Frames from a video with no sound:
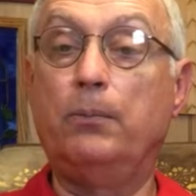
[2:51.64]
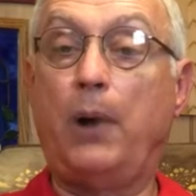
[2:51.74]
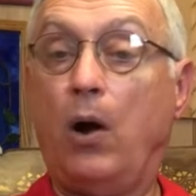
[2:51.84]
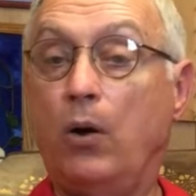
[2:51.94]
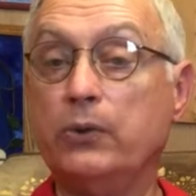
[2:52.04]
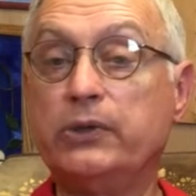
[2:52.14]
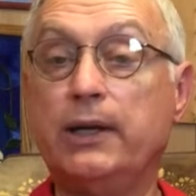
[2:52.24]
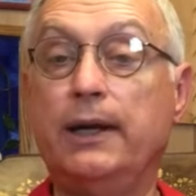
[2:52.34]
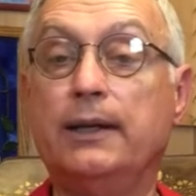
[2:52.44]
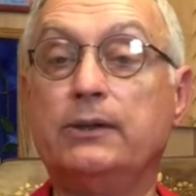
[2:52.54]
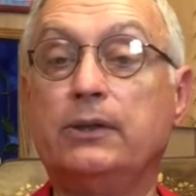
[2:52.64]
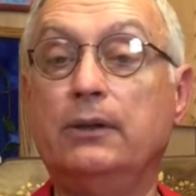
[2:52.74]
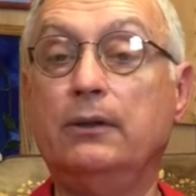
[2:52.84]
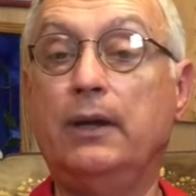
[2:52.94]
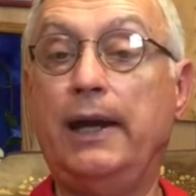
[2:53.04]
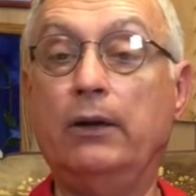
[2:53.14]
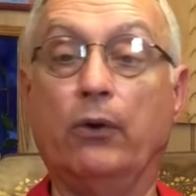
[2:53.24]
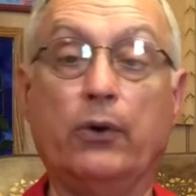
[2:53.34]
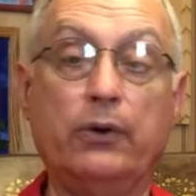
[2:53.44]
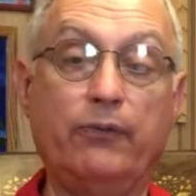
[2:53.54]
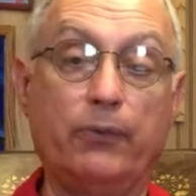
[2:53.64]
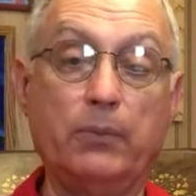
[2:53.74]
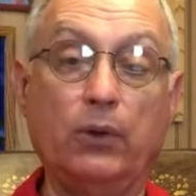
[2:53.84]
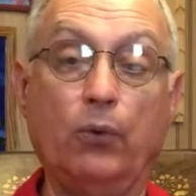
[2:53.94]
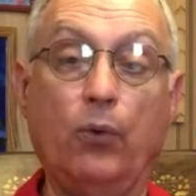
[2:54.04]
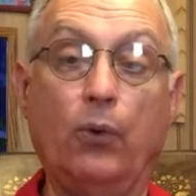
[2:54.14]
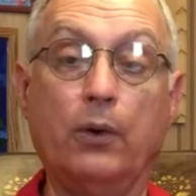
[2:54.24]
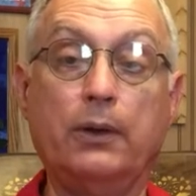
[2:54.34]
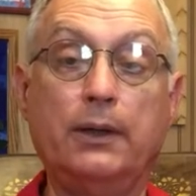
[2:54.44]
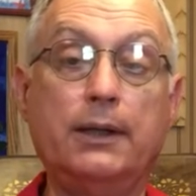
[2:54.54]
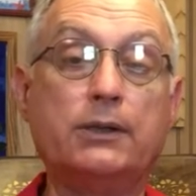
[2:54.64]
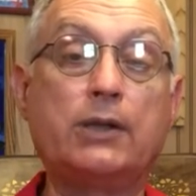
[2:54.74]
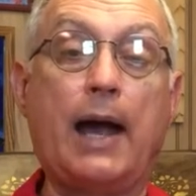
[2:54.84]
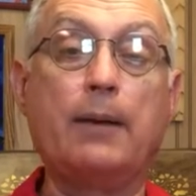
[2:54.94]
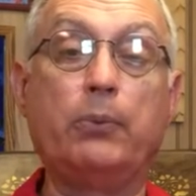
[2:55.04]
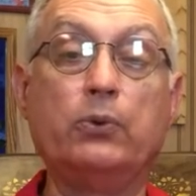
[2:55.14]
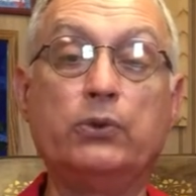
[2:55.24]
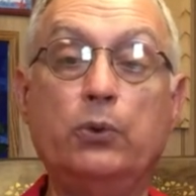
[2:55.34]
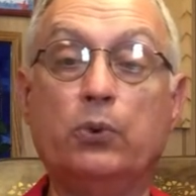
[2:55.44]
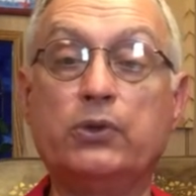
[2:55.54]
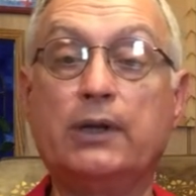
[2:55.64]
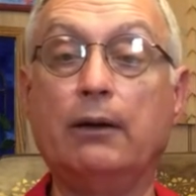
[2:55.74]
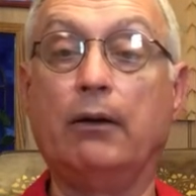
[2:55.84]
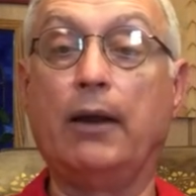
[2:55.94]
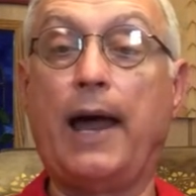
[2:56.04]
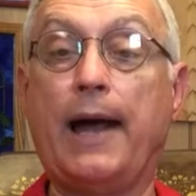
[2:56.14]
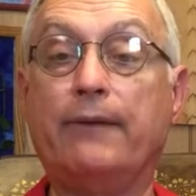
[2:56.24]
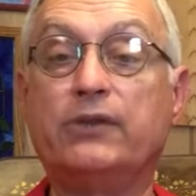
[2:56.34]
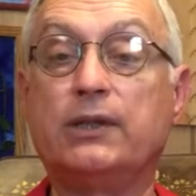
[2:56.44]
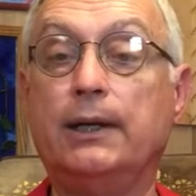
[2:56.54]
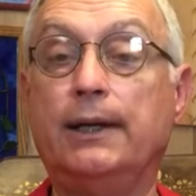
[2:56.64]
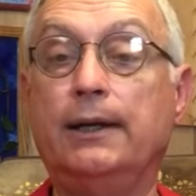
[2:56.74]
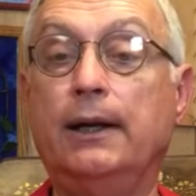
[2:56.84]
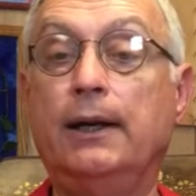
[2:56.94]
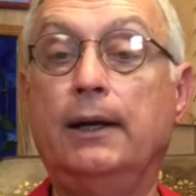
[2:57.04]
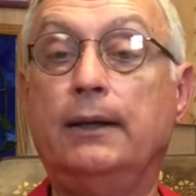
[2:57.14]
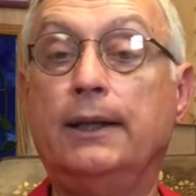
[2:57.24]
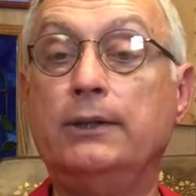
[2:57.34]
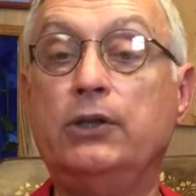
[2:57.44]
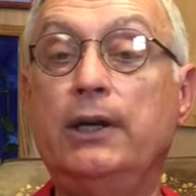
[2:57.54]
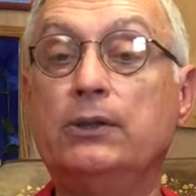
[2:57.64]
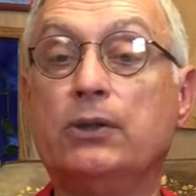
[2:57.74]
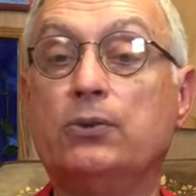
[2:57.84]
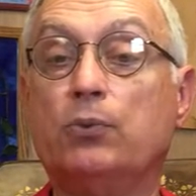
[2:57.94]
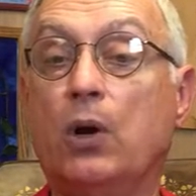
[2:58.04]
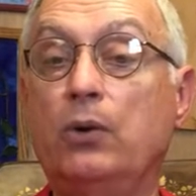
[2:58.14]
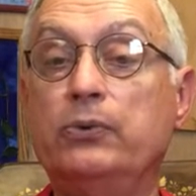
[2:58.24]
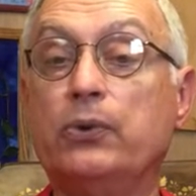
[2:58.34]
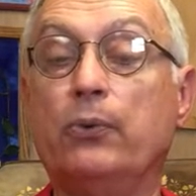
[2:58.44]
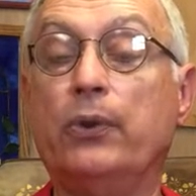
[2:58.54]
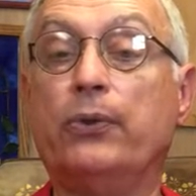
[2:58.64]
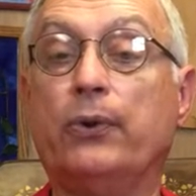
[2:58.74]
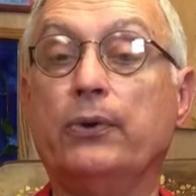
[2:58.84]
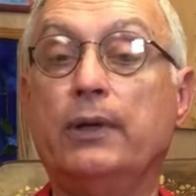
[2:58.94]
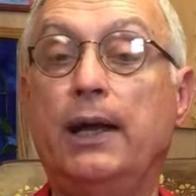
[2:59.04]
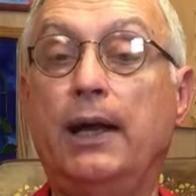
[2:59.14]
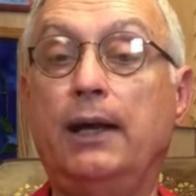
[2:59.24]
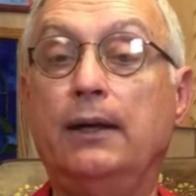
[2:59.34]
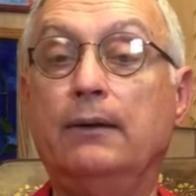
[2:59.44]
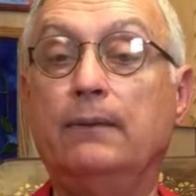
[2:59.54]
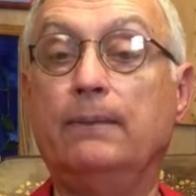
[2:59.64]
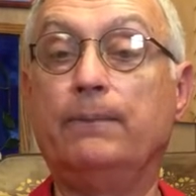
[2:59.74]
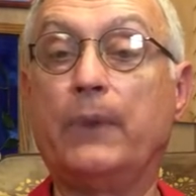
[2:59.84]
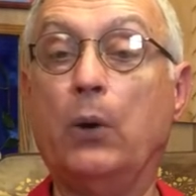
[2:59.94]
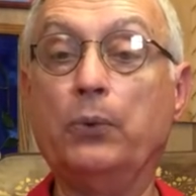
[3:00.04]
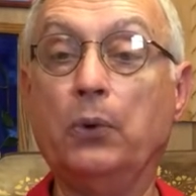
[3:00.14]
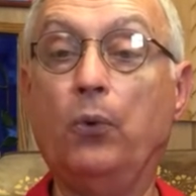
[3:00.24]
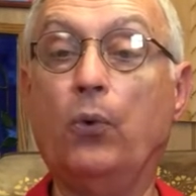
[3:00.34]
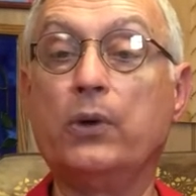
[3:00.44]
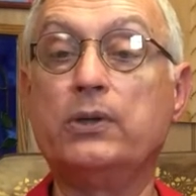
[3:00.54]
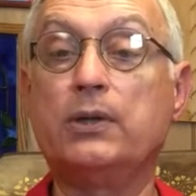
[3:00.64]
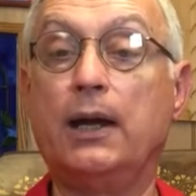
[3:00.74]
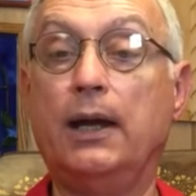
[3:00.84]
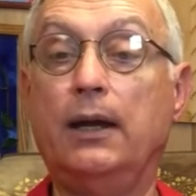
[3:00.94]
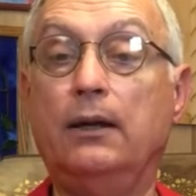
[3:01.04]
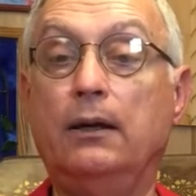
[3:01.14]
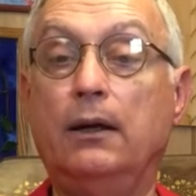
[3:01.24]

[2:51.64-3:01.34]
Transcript: Paul says he learned from the Lord. The disciples who were still alive said that Jesus rose on the third day, on the Lord's day.